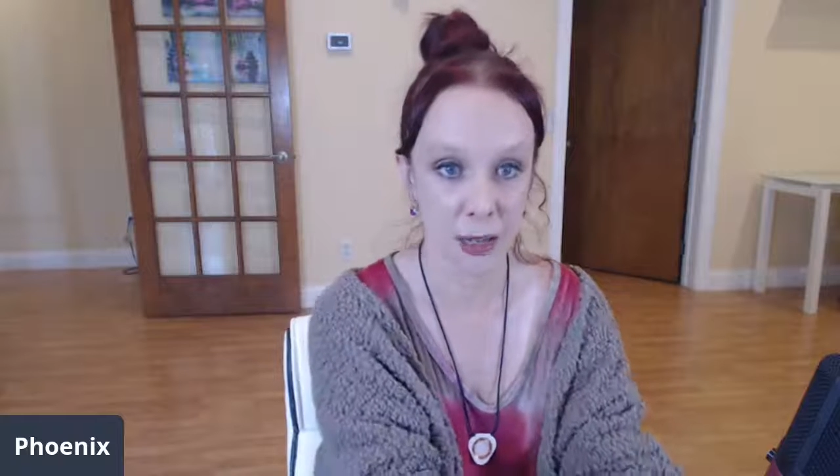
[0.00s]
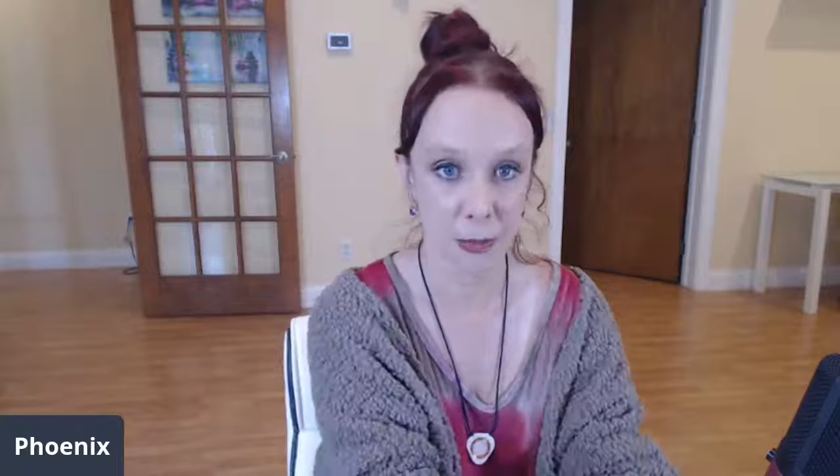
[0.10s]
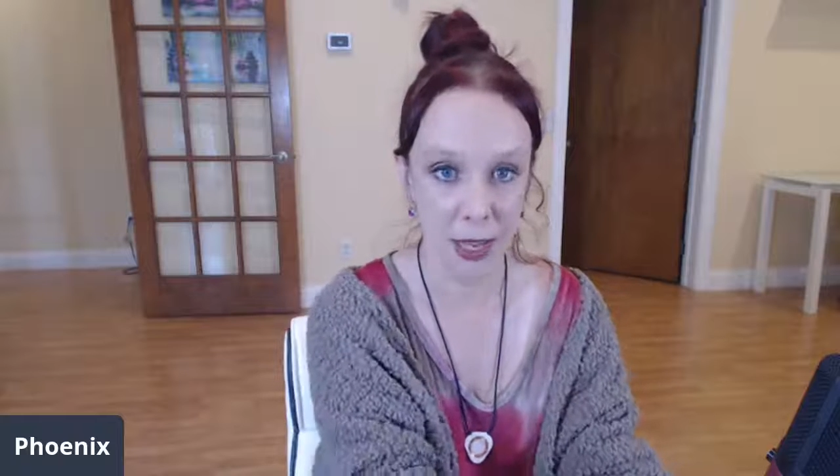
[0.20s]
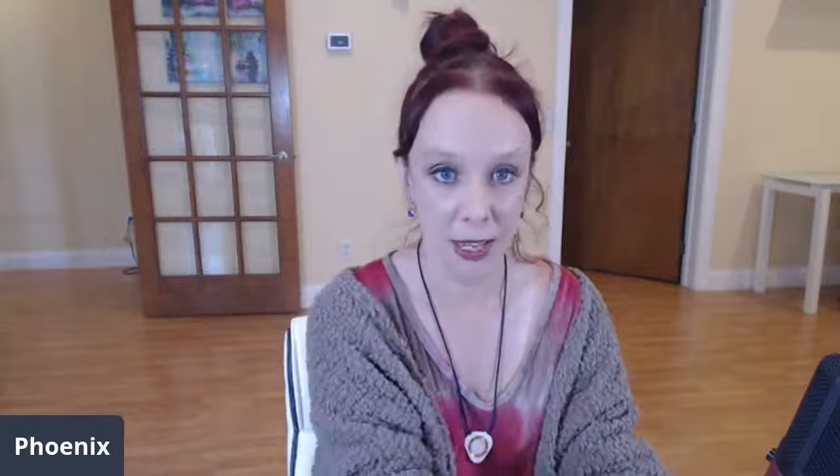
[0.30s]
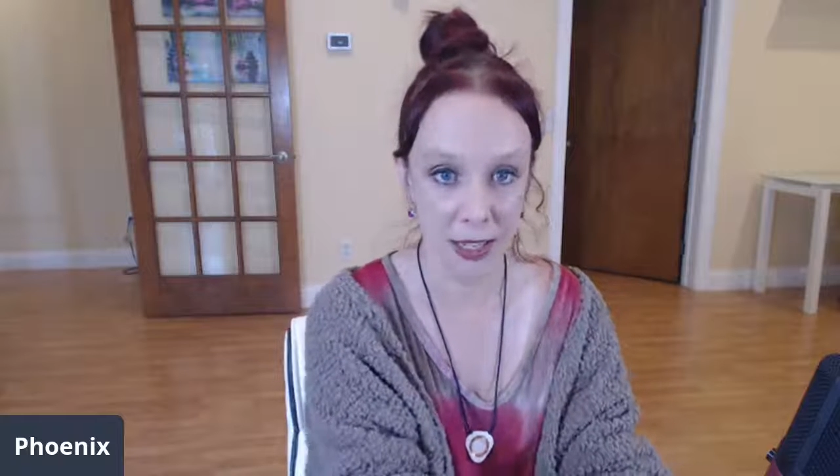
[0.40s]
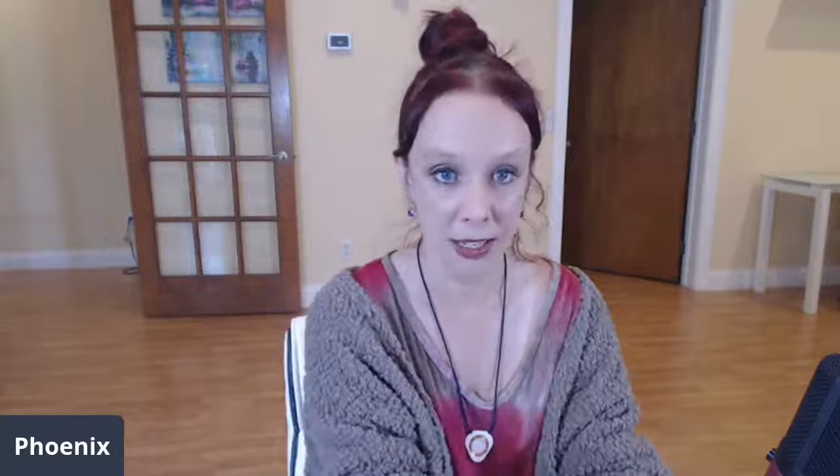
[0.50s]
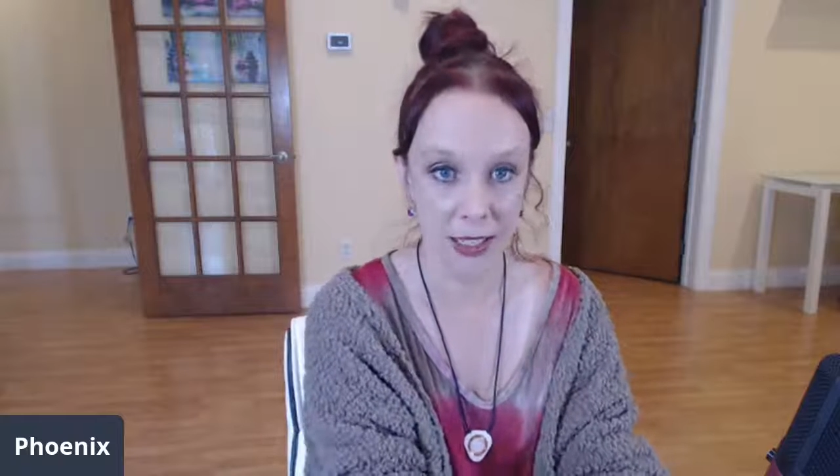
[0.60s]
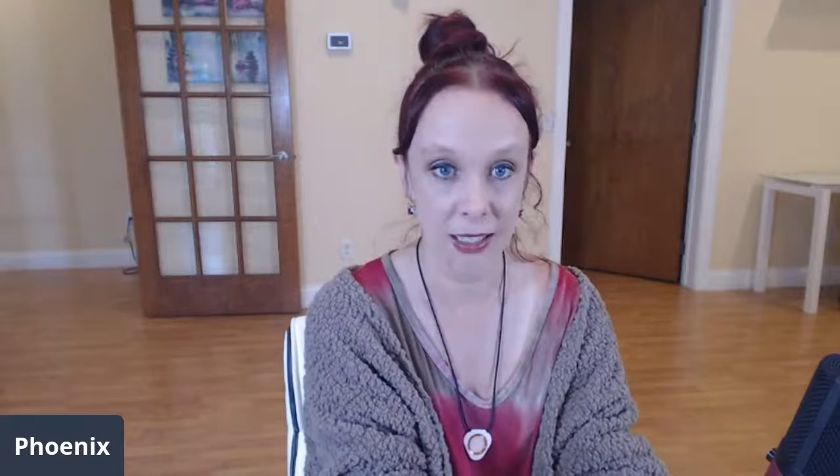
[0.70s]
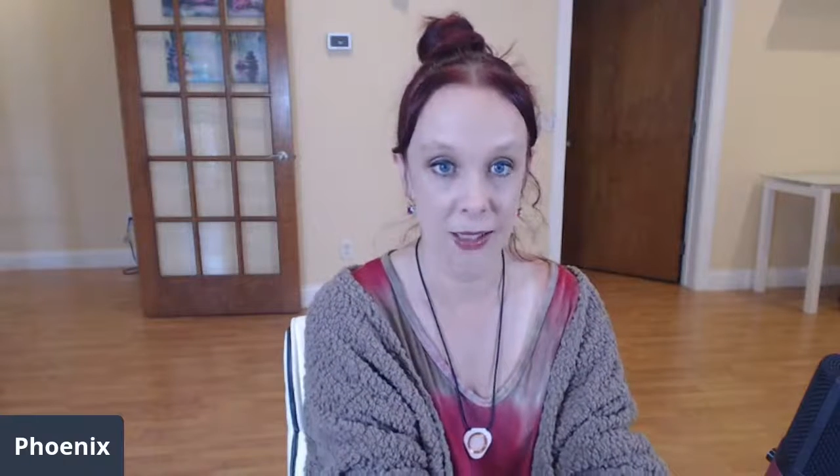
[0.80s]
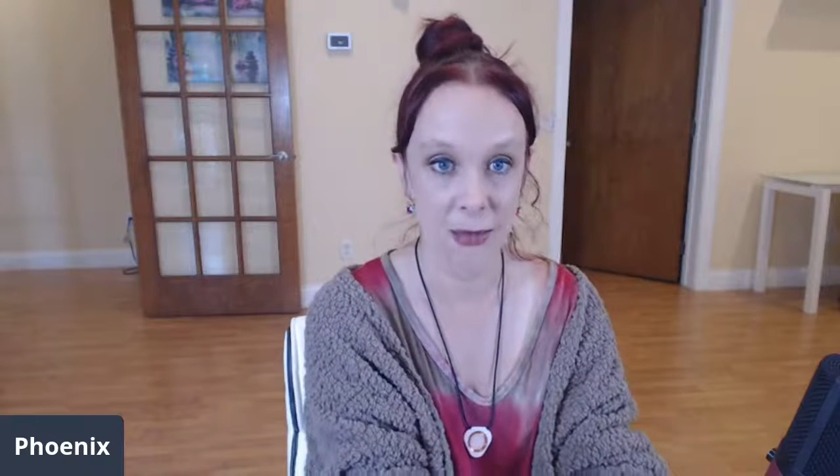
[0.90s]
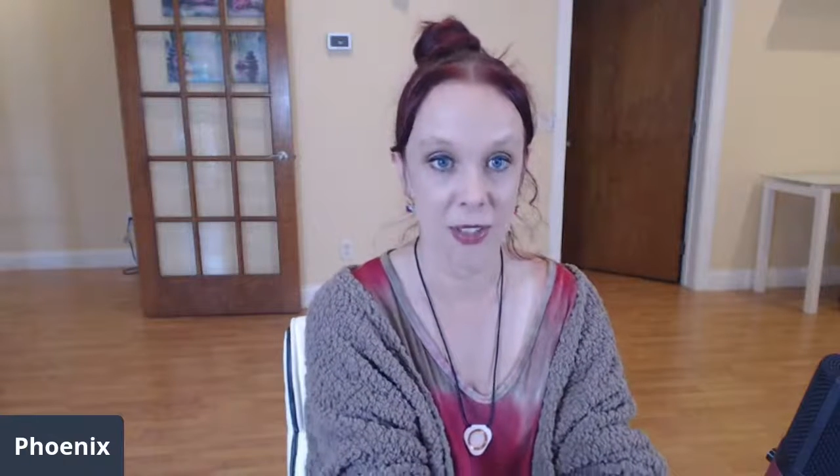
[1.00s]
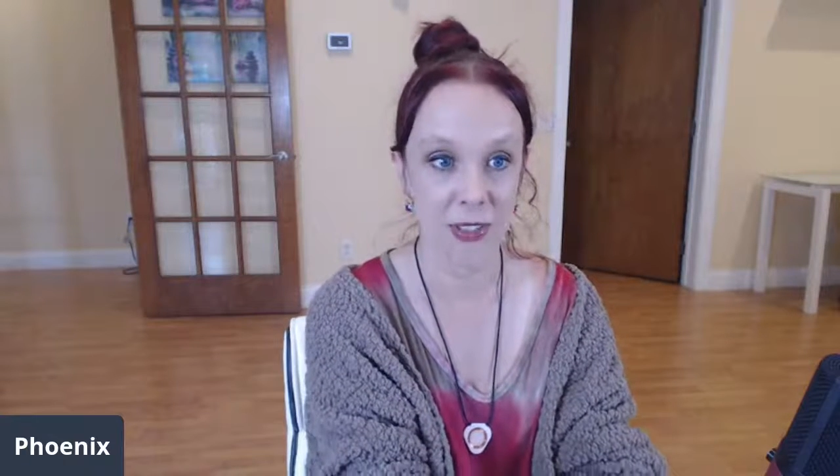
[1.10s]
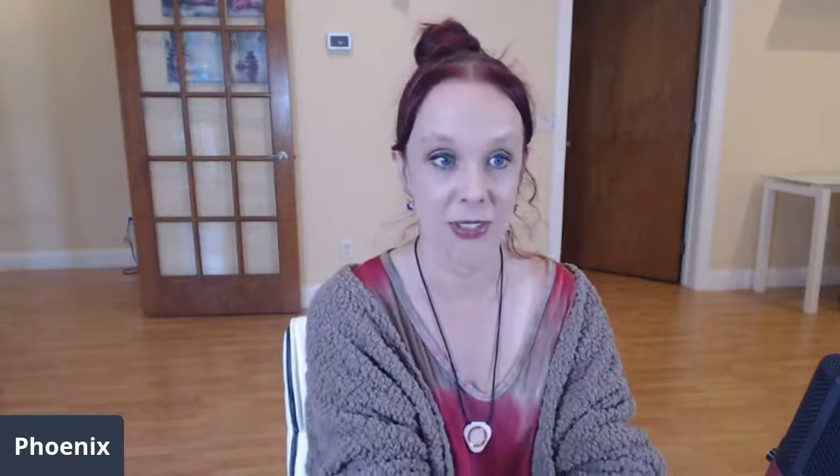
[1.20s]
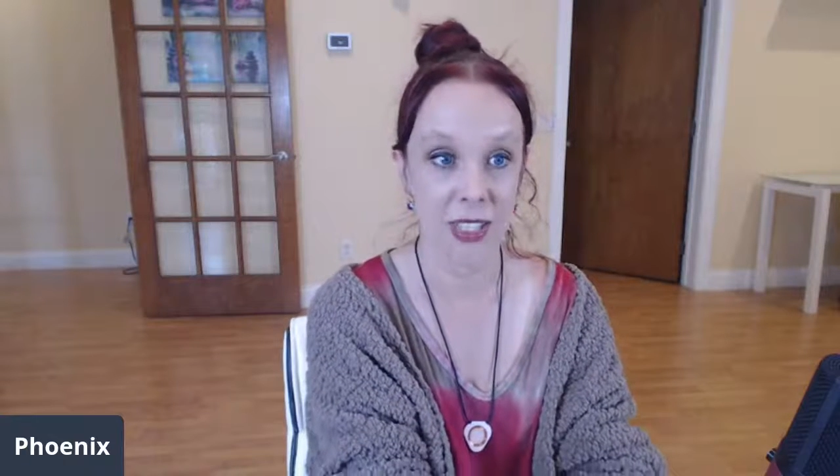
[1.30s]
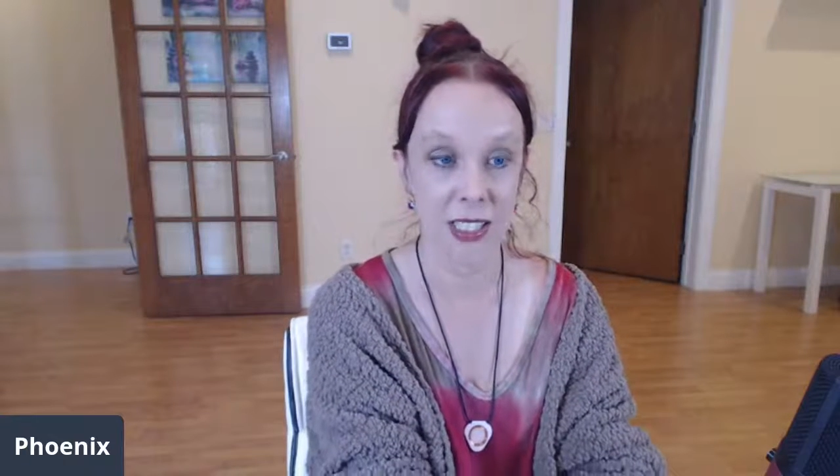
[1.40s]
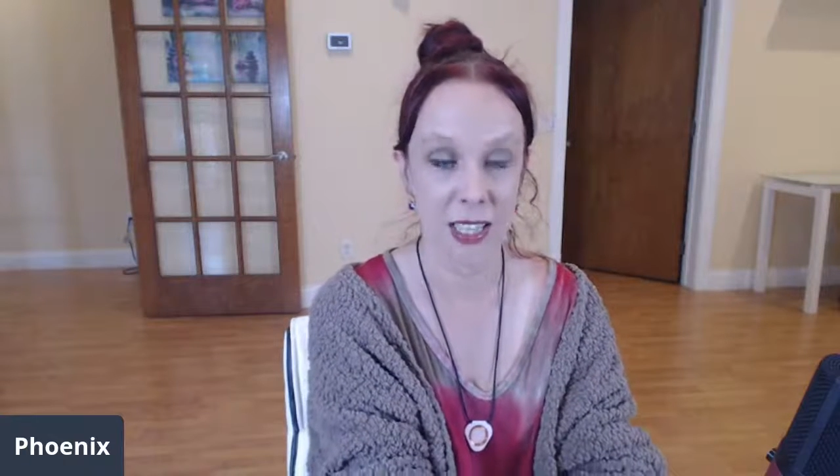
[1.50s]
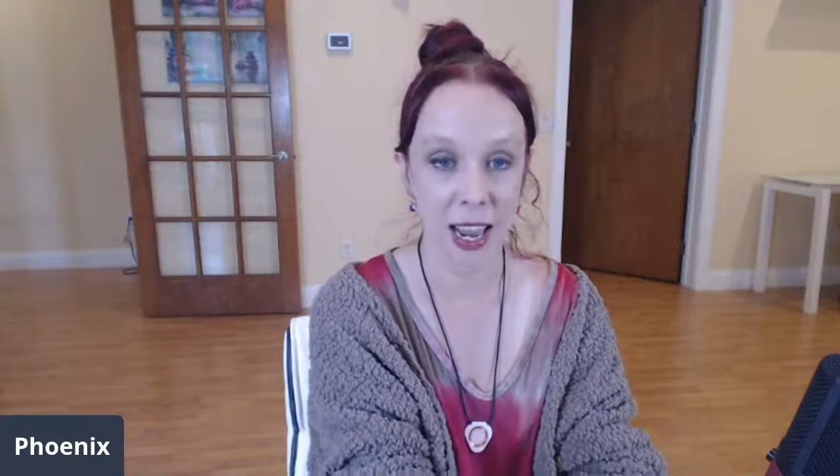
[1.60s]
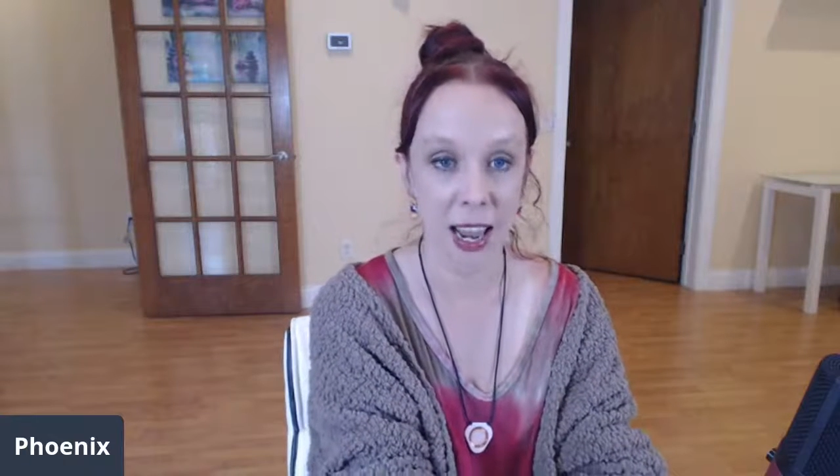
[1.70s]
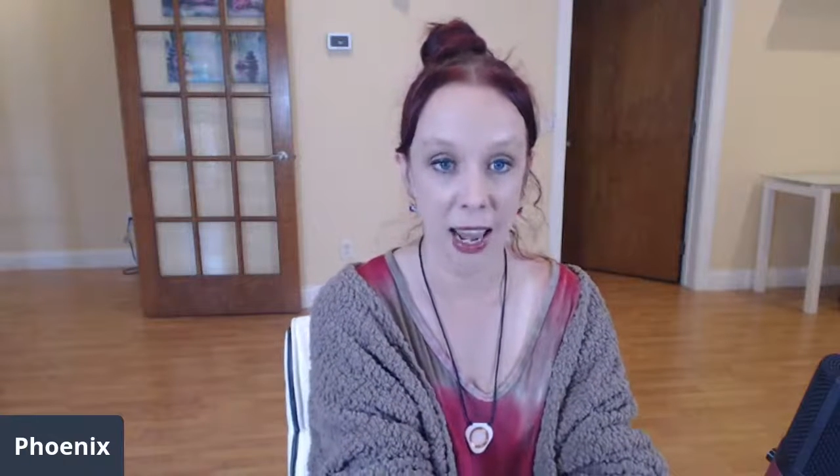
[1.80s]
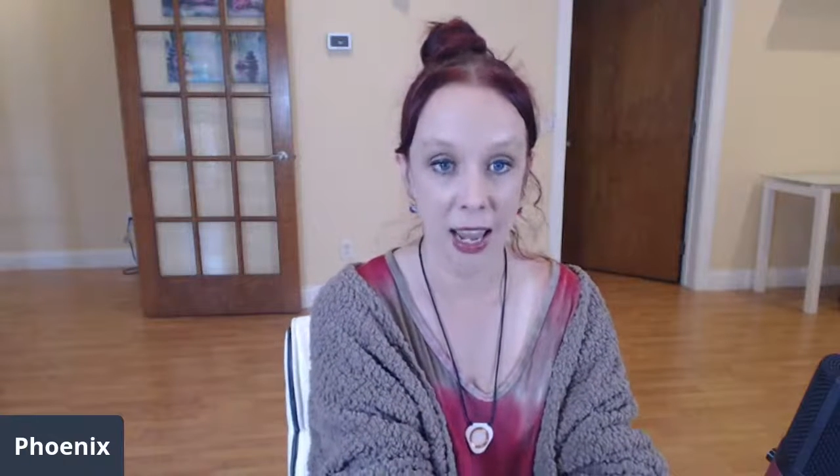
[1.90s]
a panic in the middle of his
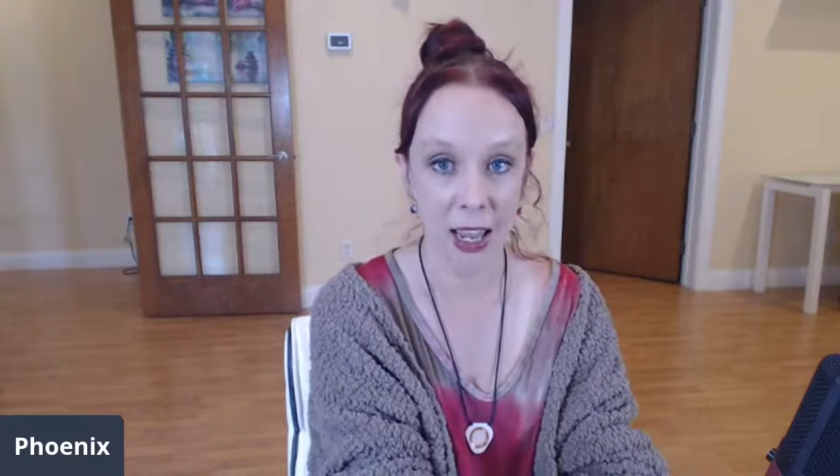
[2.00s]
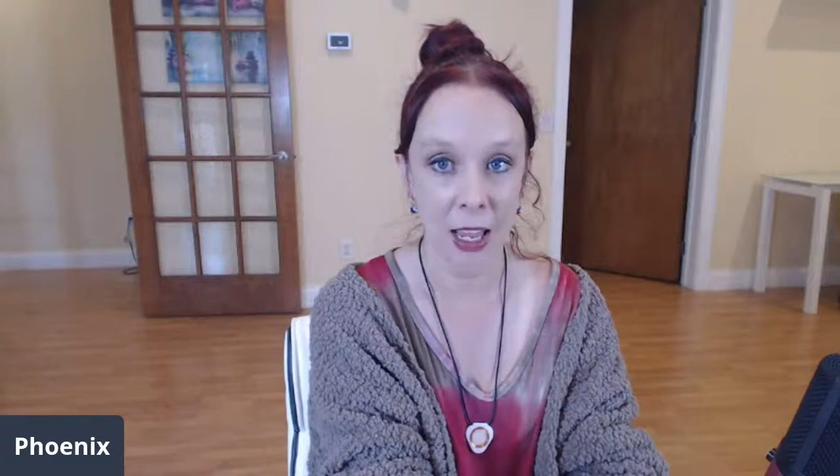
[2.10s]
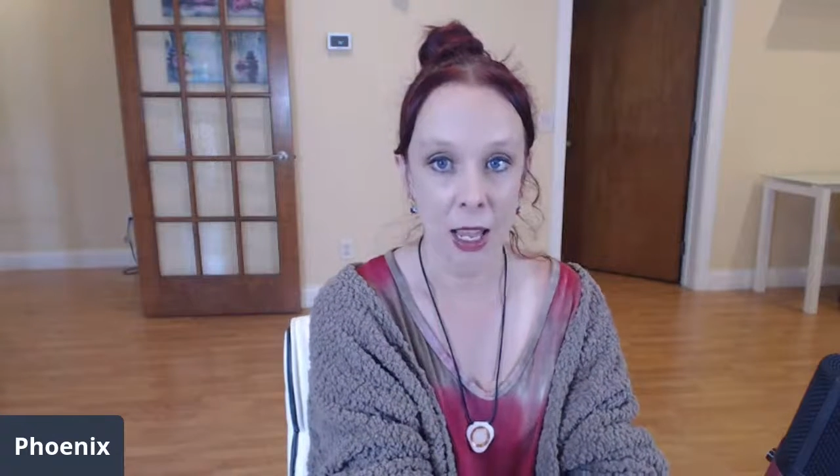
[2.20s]
day